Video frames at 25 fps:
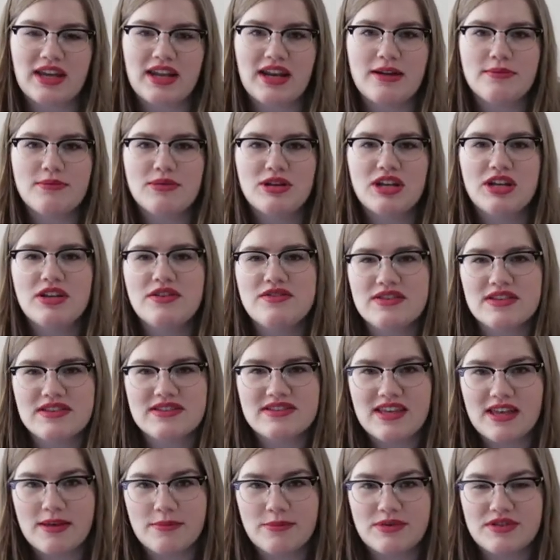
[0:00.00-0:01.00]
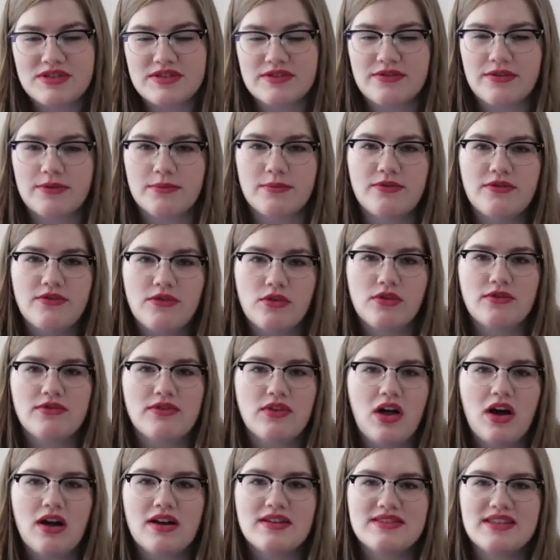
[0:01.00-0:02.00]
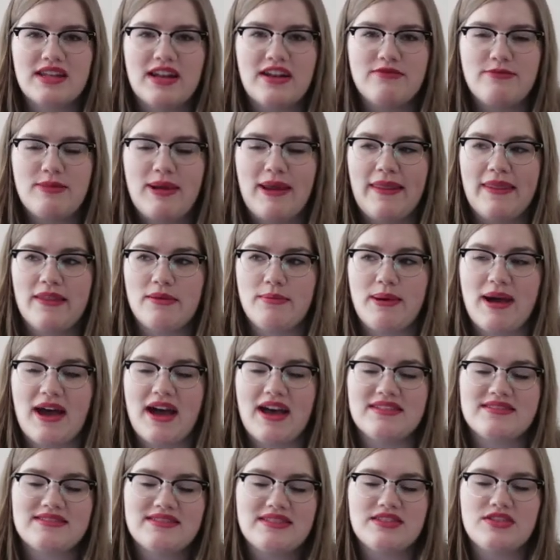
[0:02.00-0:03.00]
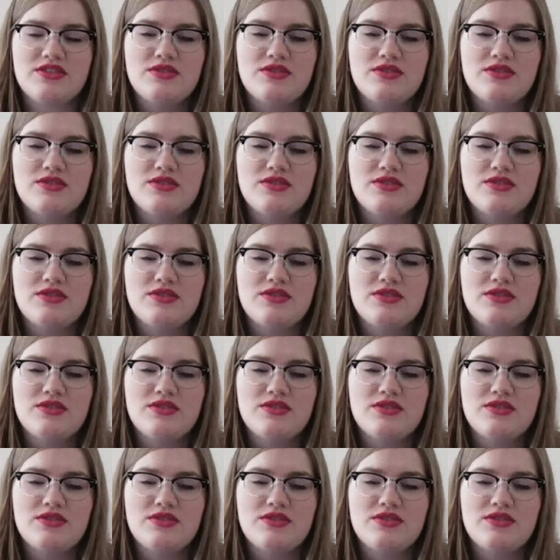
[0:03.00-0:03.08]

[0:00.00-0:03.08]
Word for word: and I'm going to use examples from four vlogs that I've made in the past